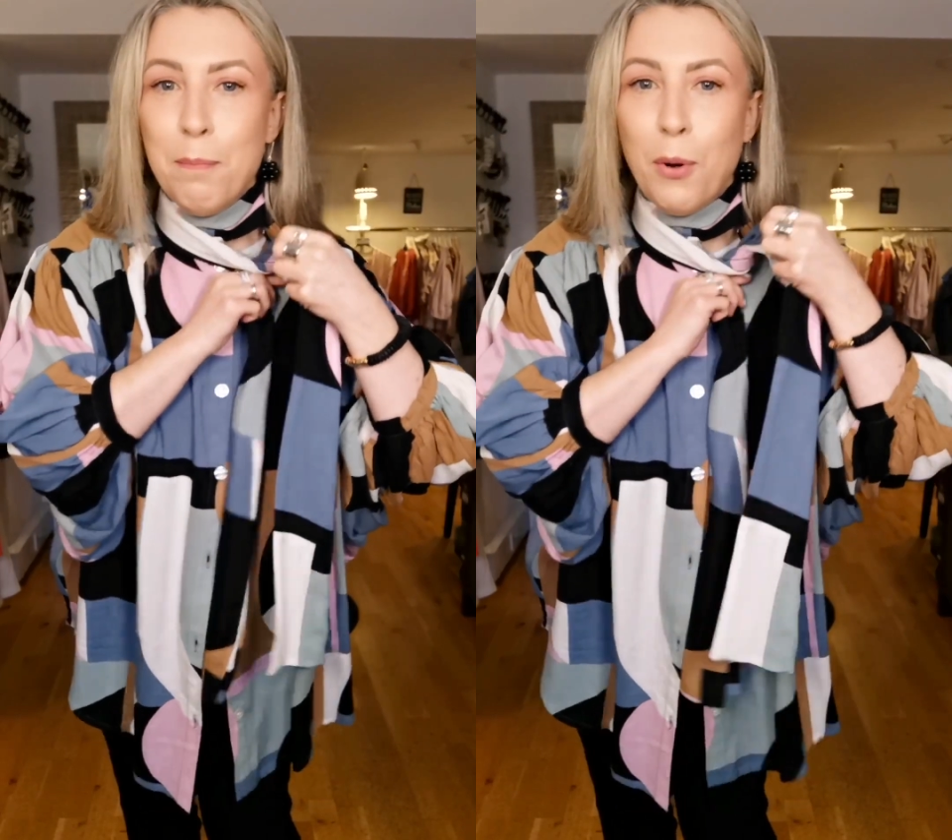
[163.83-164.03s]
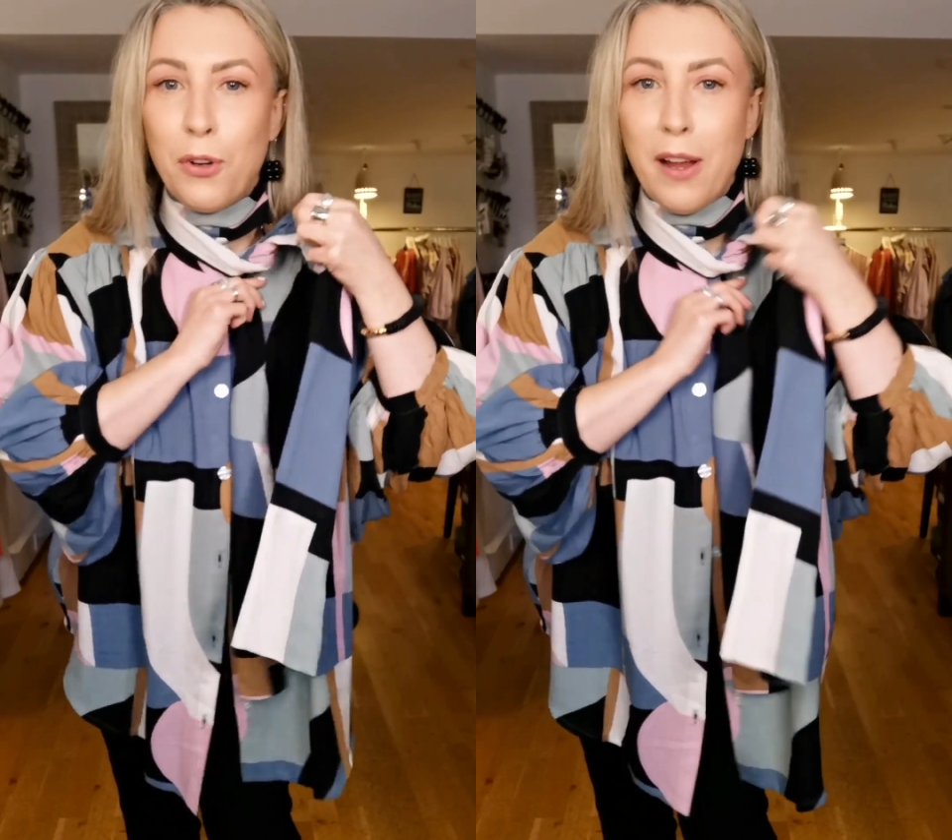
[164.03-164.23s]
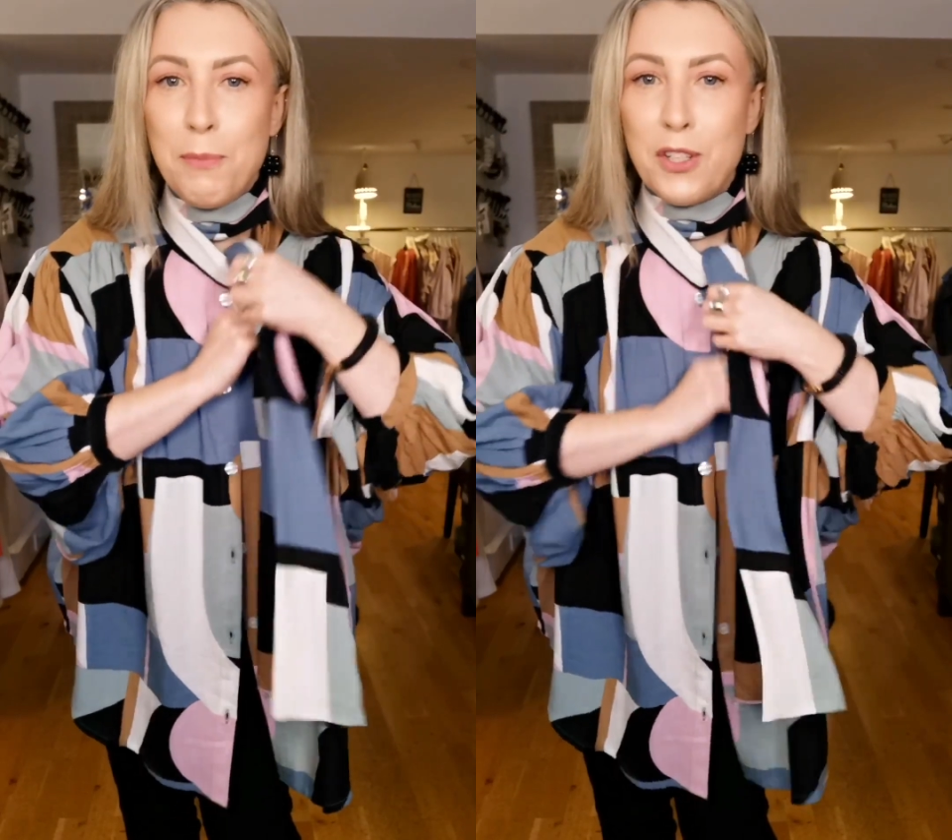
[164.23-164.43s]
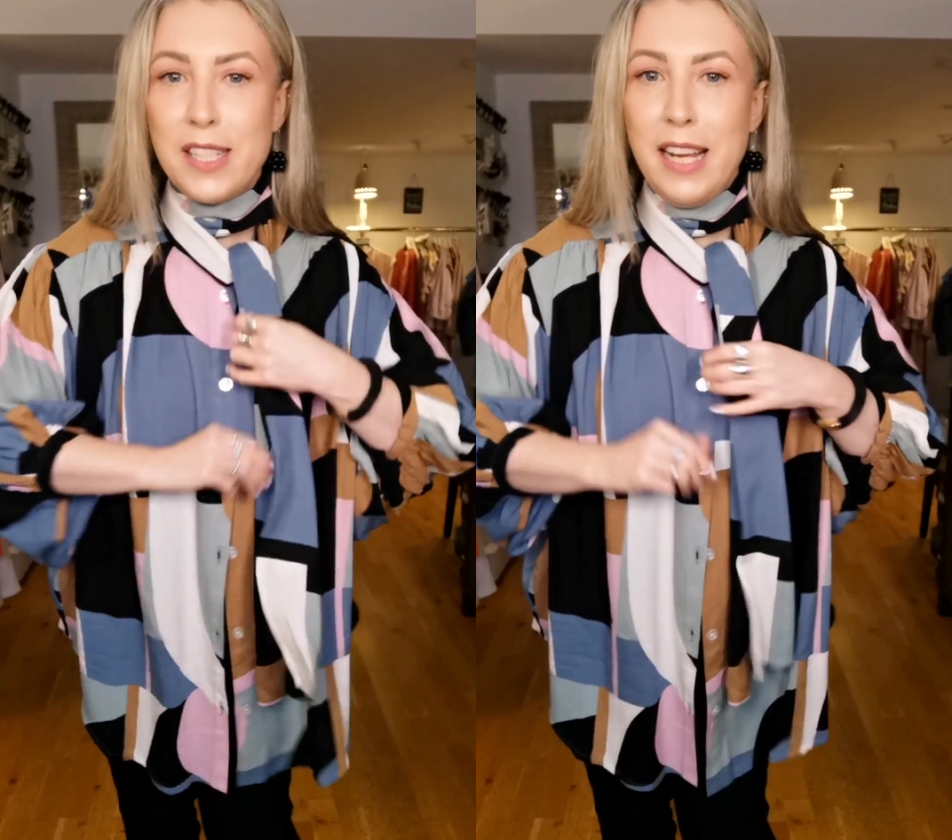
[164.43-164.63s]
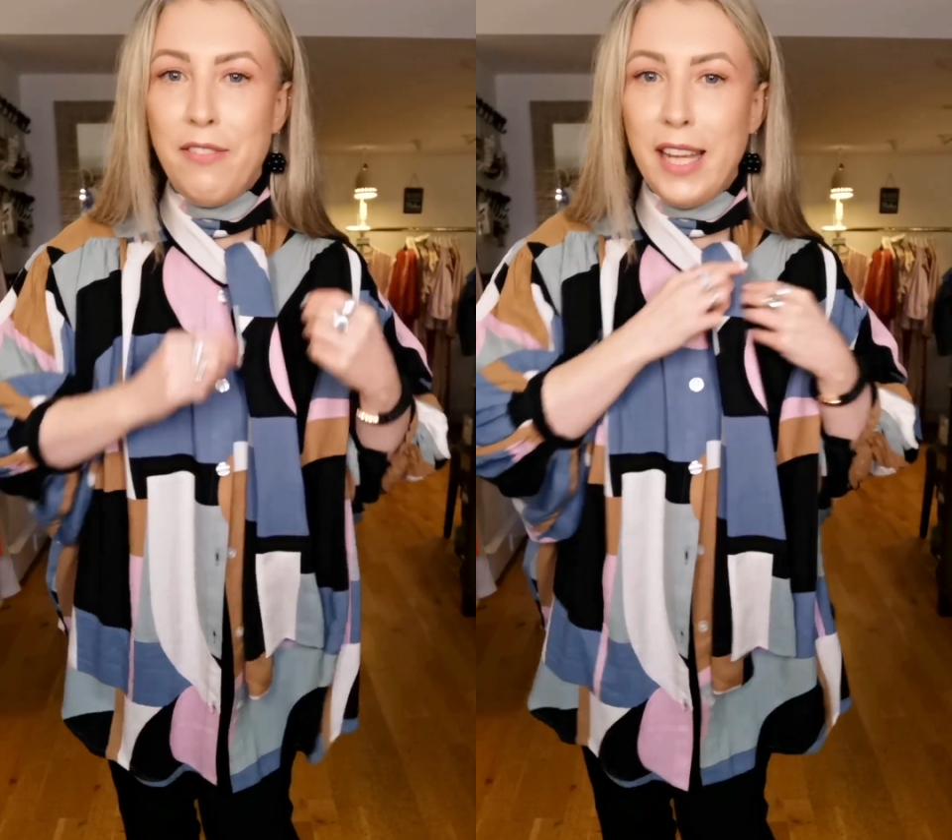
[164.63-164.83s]
but I'm
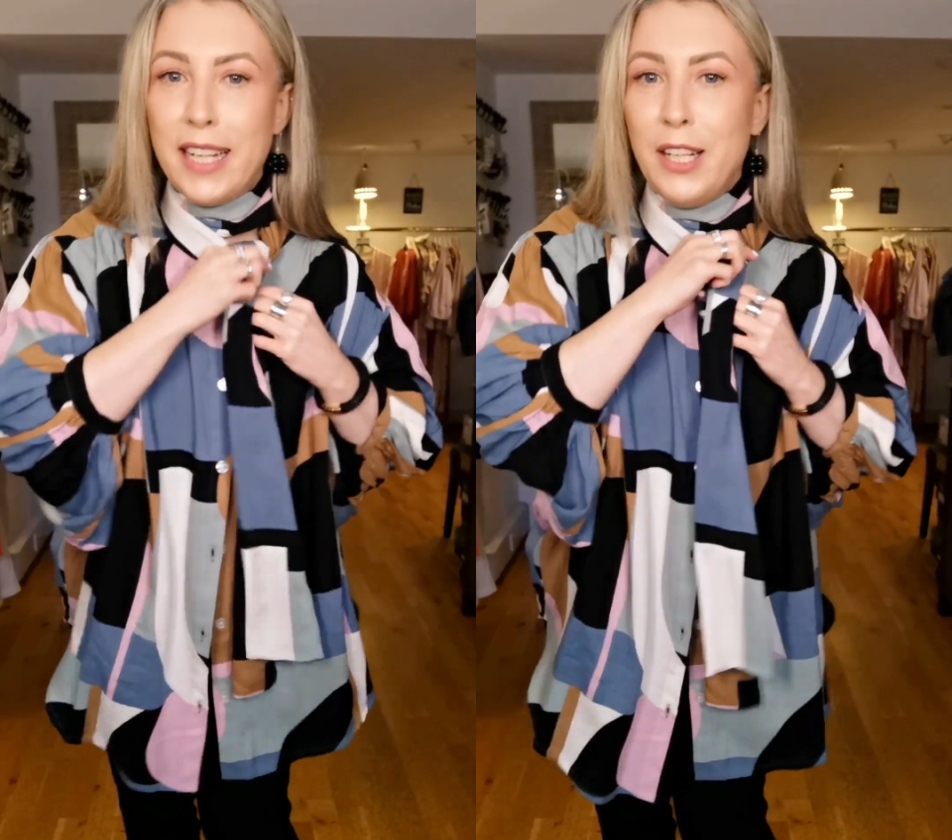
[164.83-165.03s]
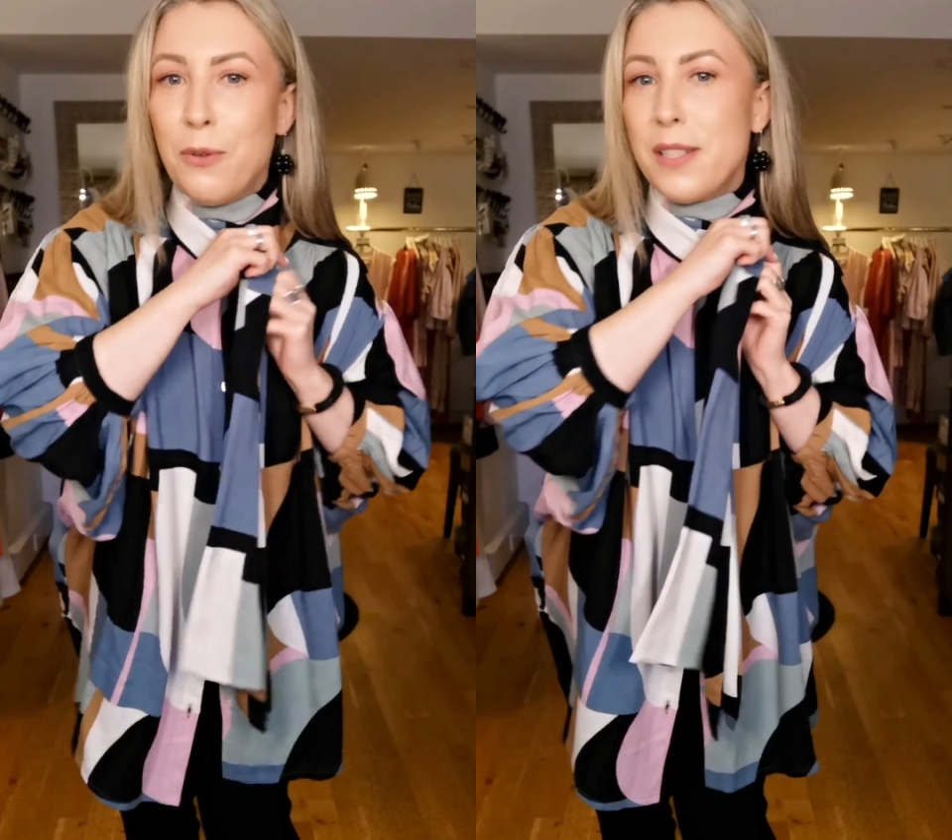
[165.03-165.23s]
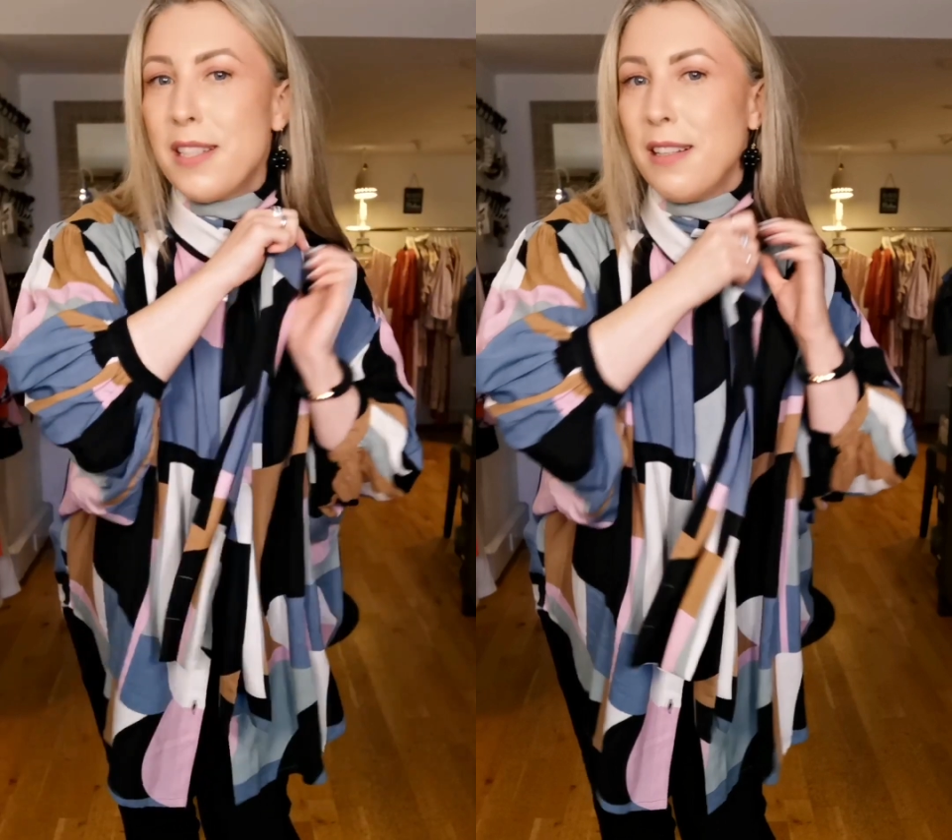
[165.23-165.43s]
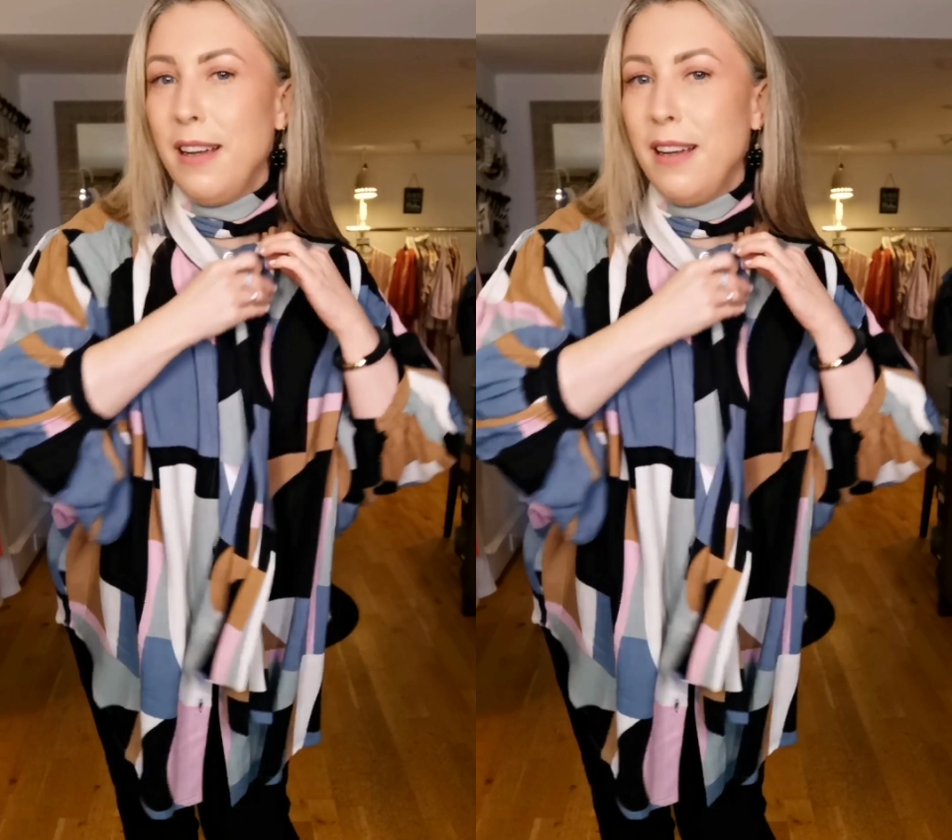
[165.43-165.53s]
just leaving it loose.